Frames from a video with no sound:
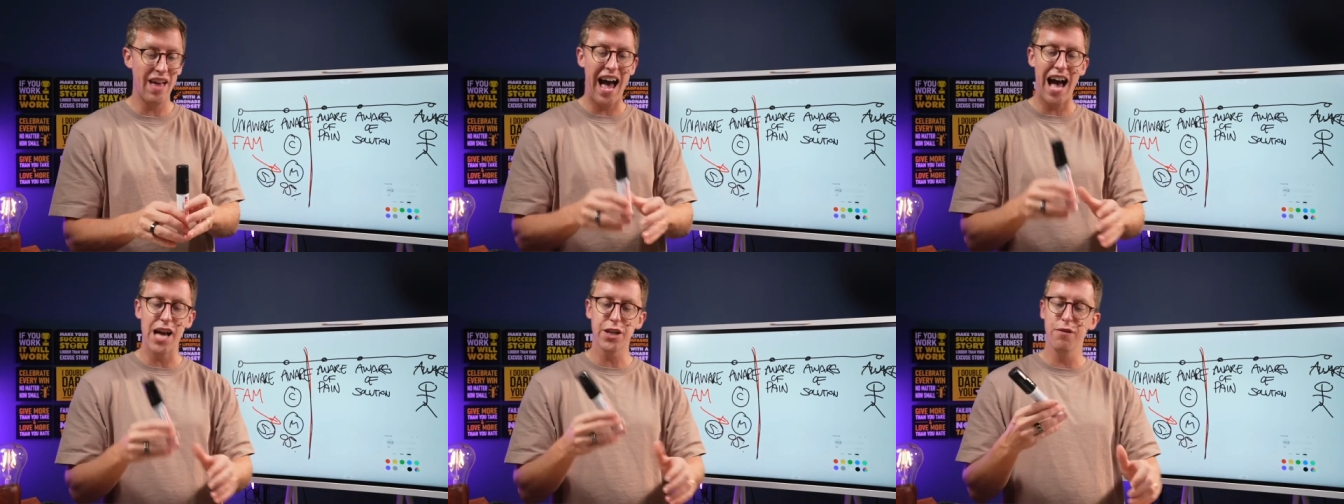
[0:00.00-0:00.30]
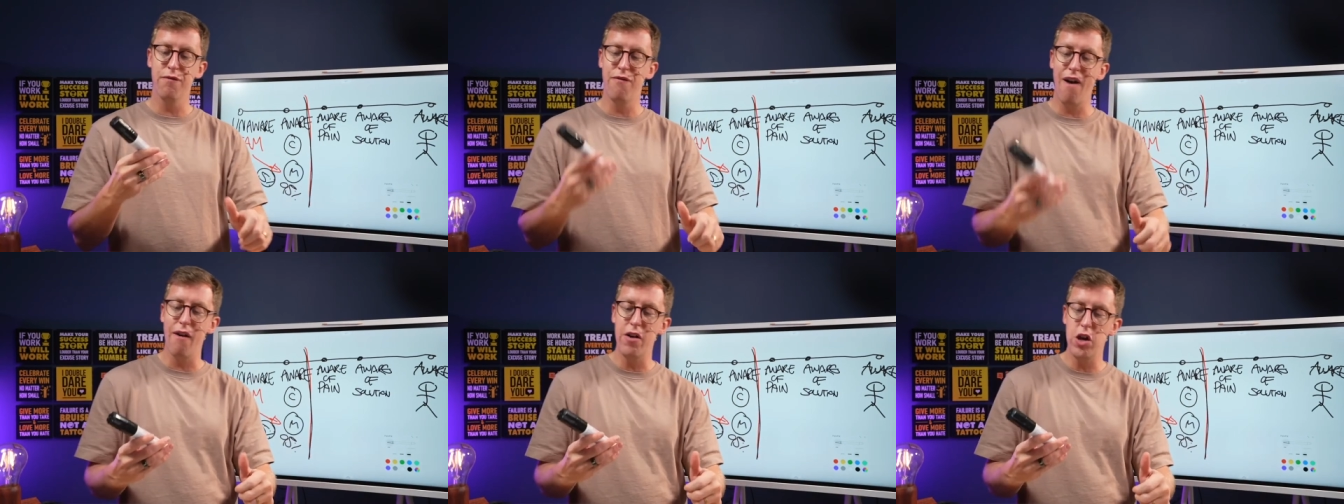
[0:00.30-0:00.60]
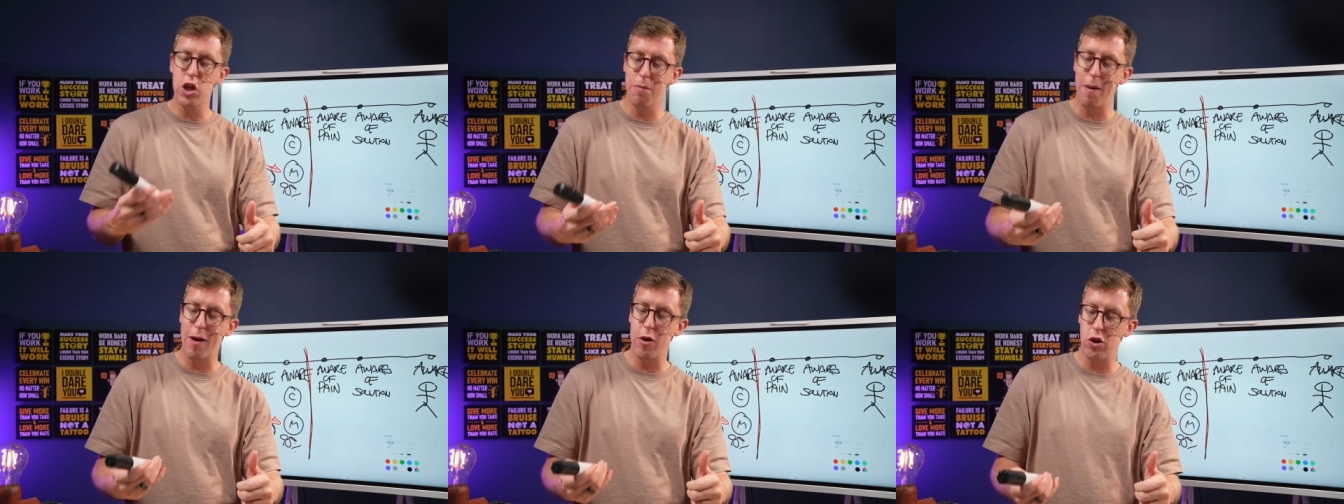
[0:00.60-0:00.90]
that has a
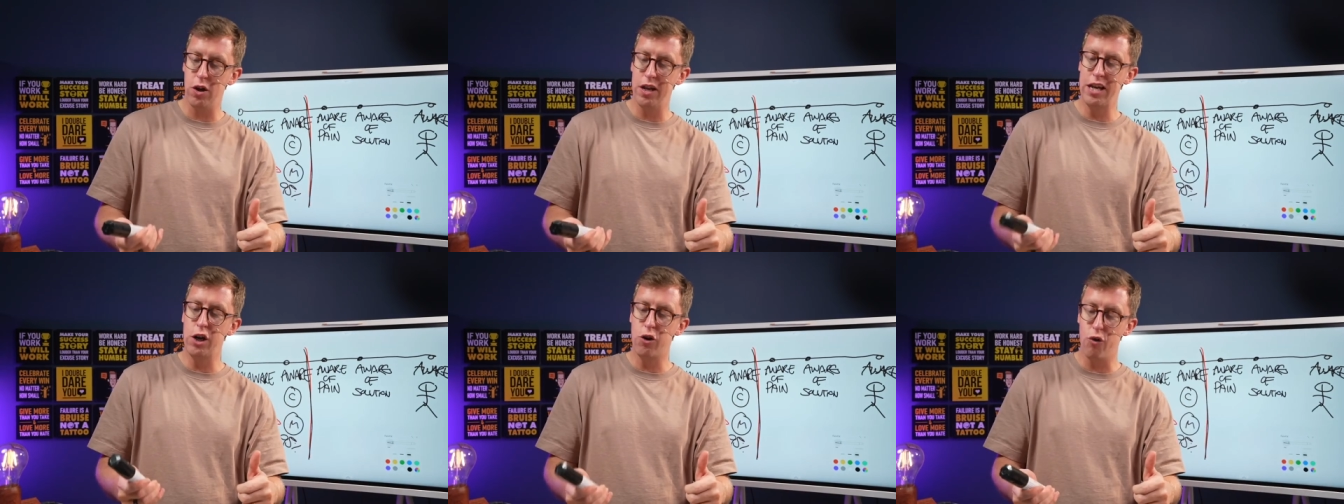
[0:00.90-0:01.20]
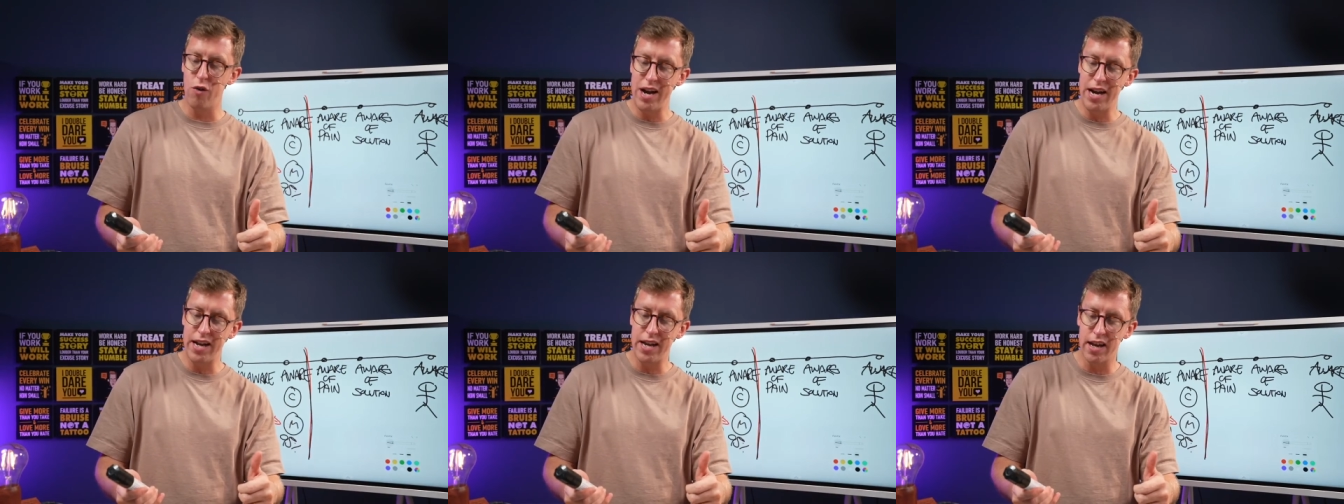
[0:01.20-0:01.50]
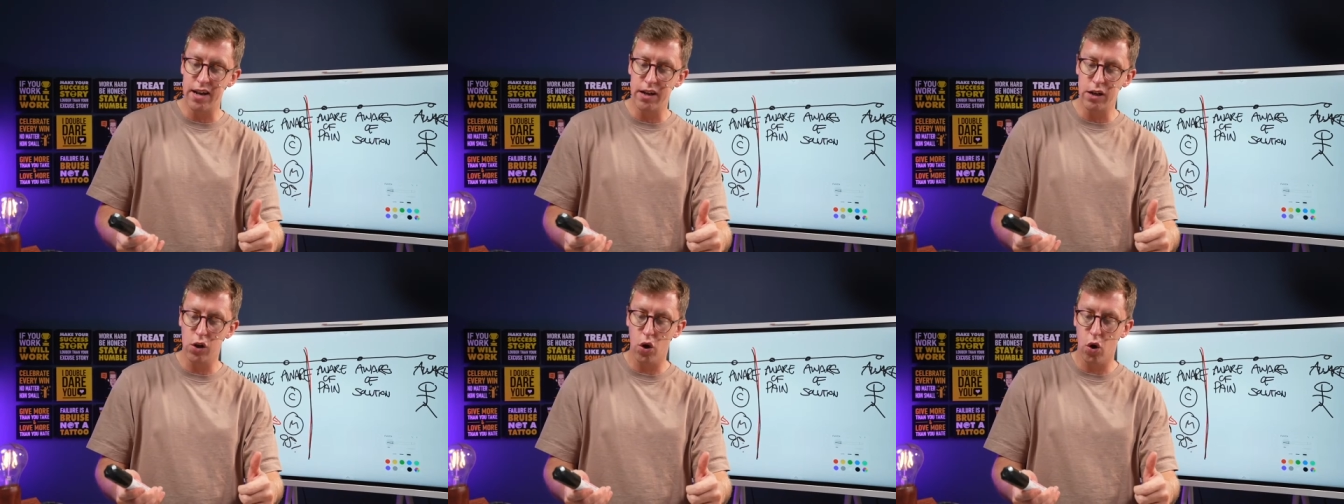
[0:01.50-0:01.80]
very special
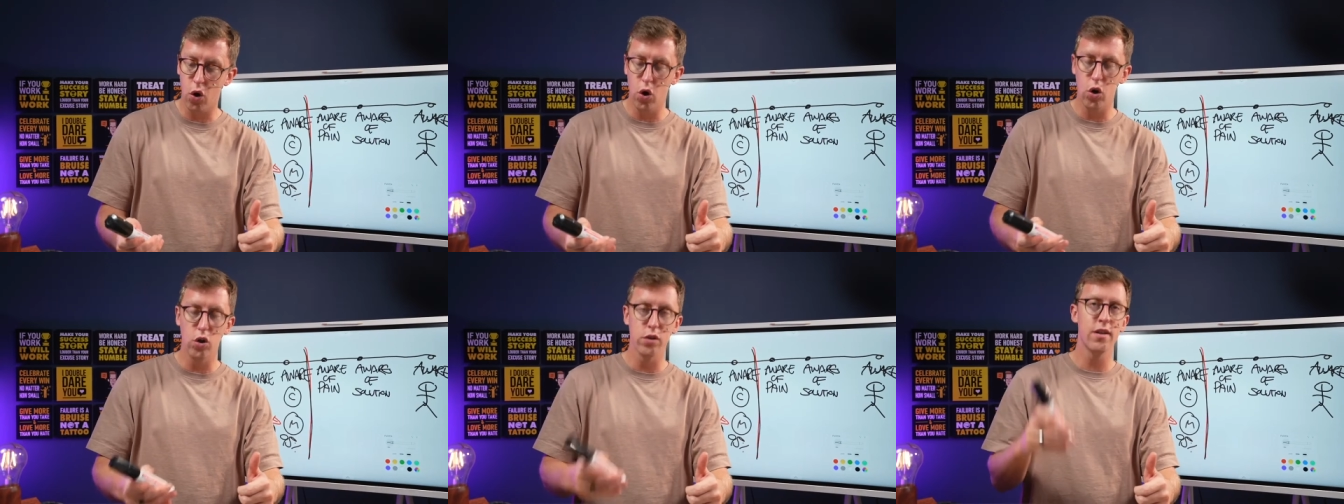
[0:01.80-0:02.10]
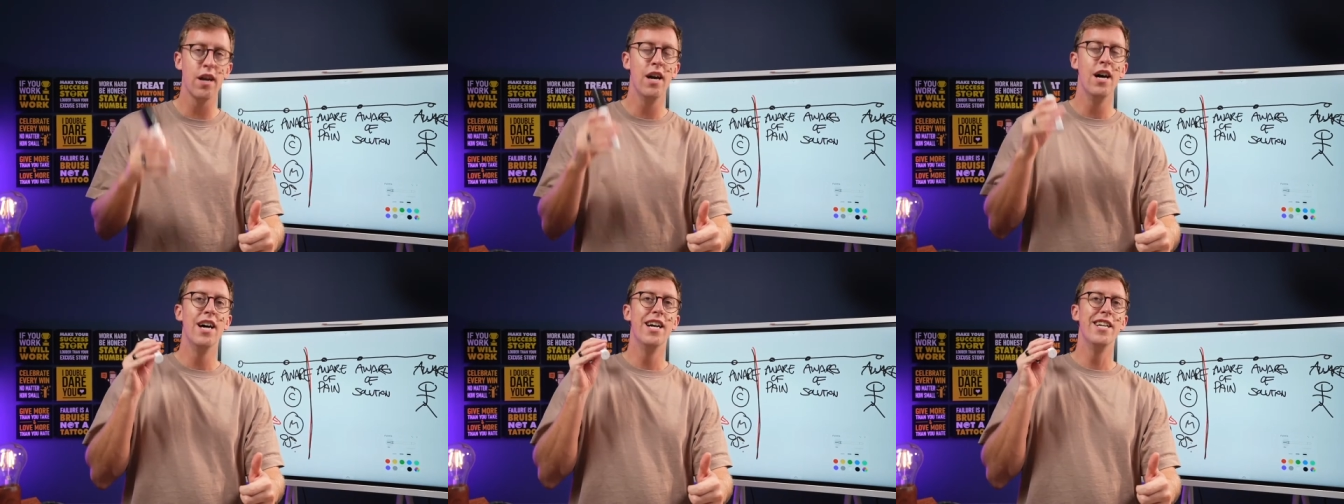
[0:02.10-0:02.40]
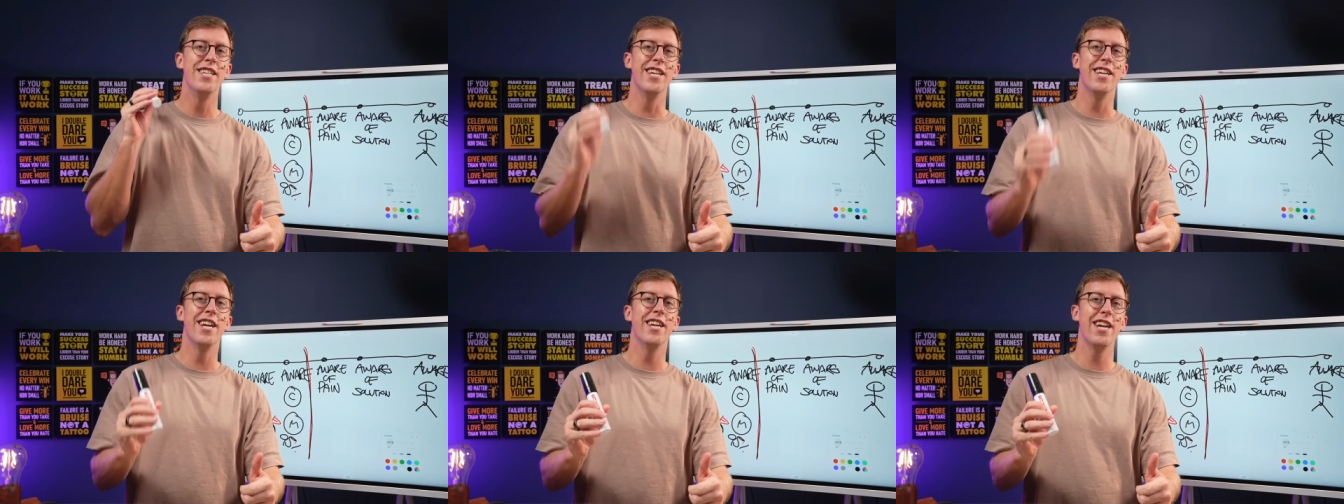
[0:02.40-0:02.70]
ingredient called
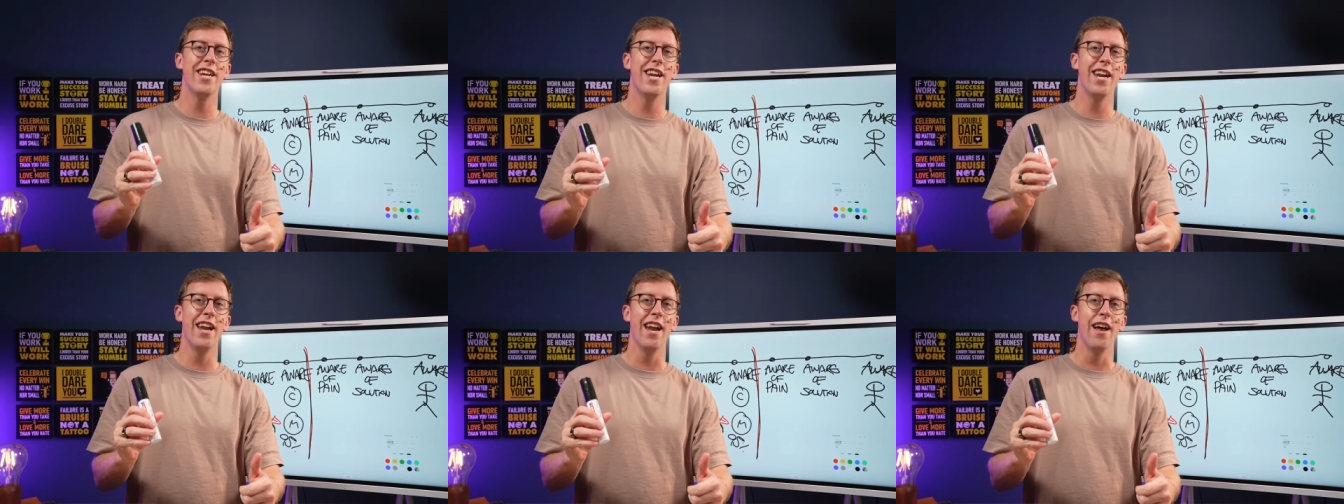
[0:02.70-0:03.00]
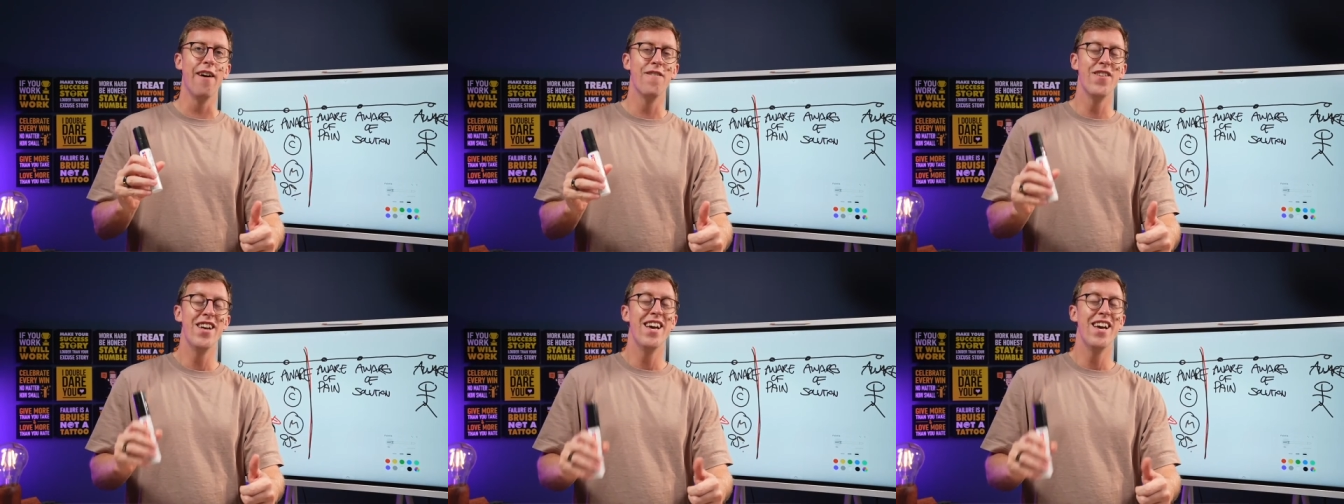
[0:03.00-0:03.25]
da da da da da.